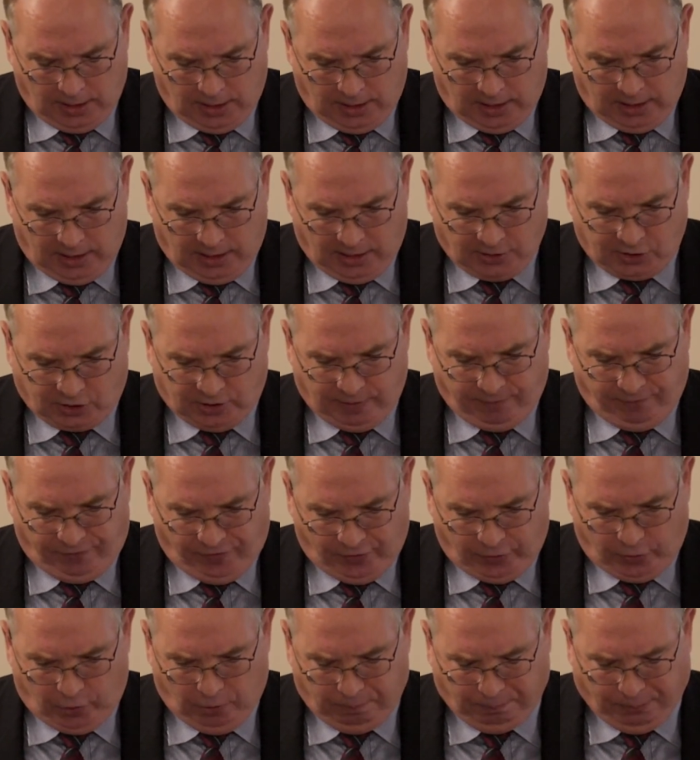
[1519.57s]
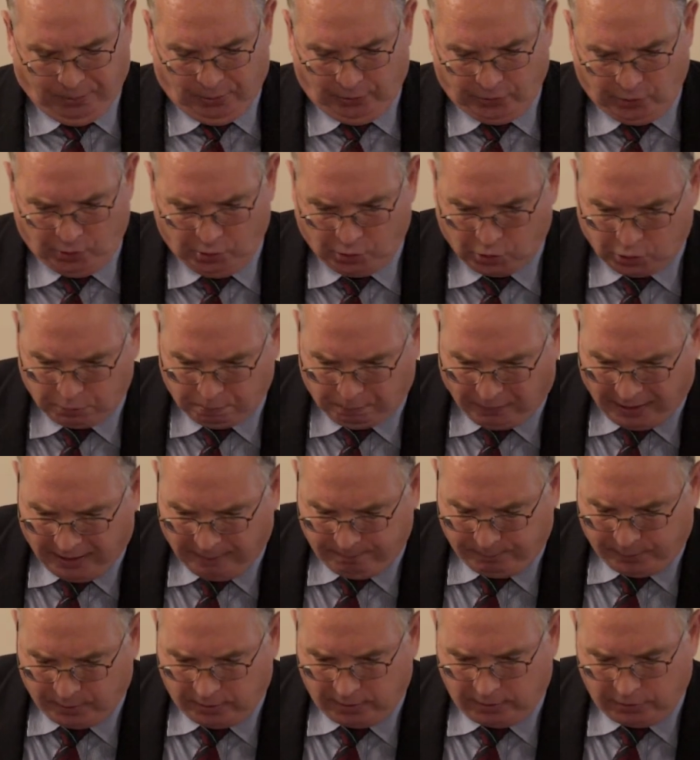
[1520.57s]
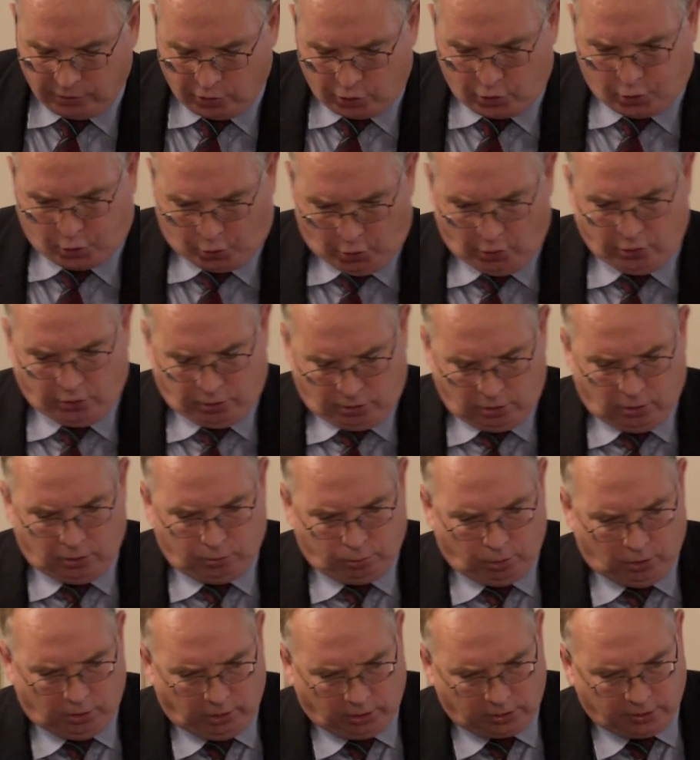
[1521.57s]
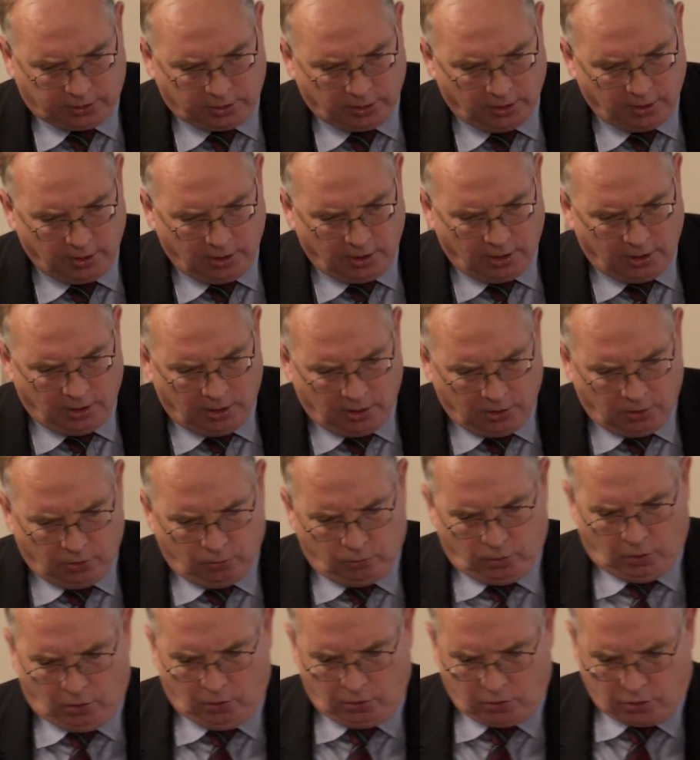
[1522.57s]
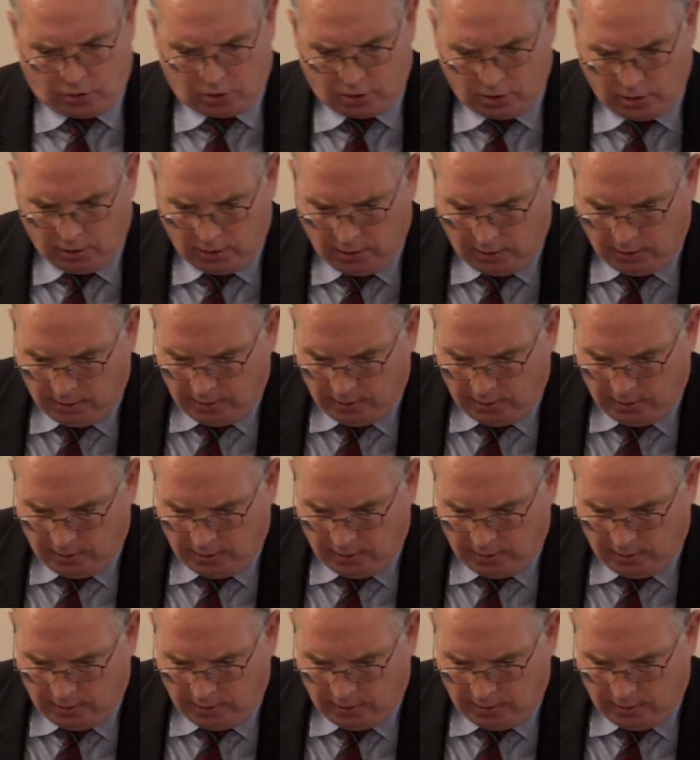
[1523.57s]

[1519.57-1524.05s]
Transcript: a Simferopol newspaper, Trud, or work, wrote,